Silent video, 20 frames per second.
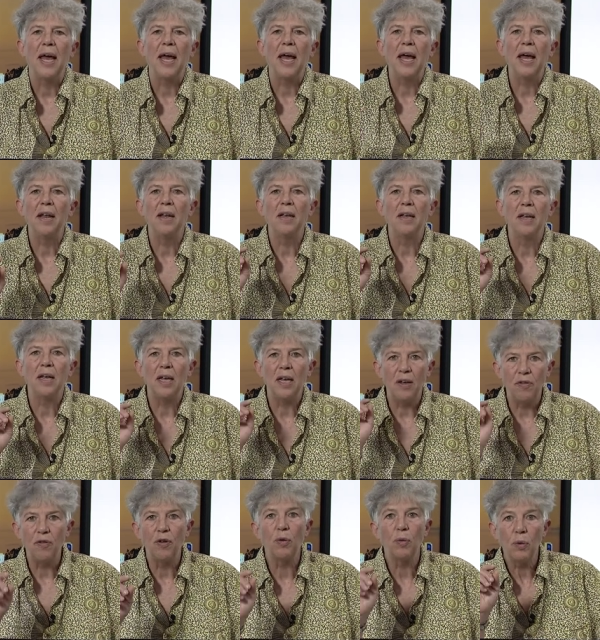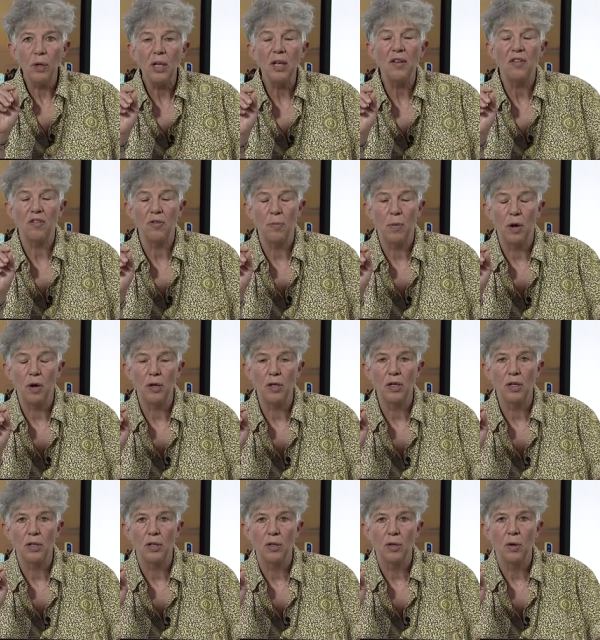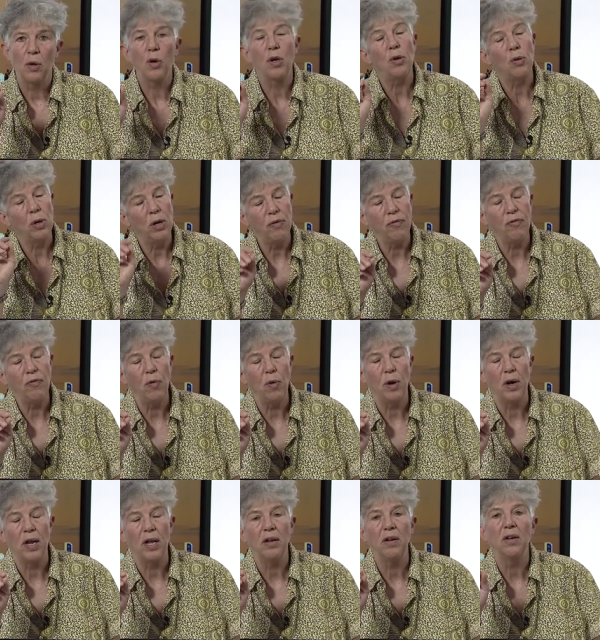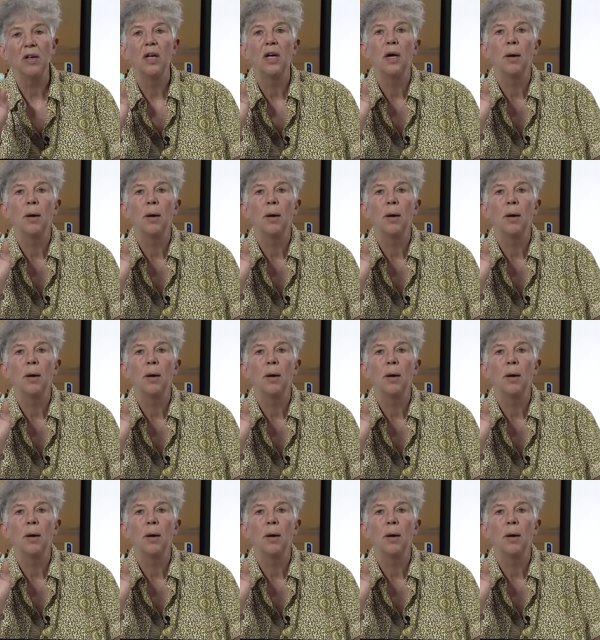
And if you're really smart or you can afford it,